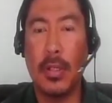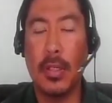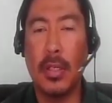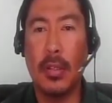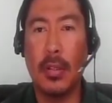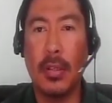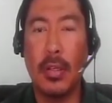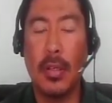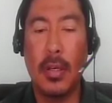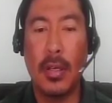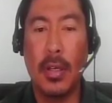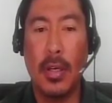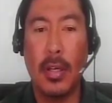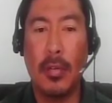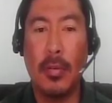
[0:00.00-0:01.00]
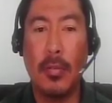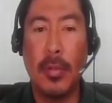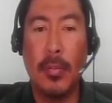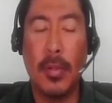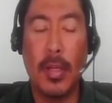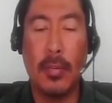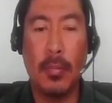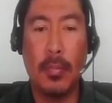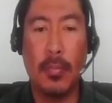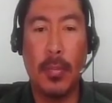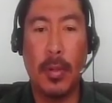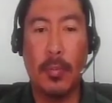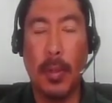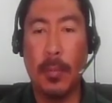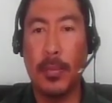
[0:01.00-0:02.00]
Again, remember
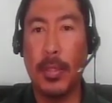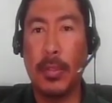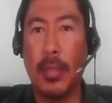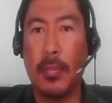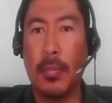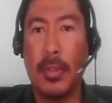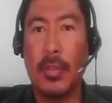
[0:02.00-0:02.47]
POPs is a,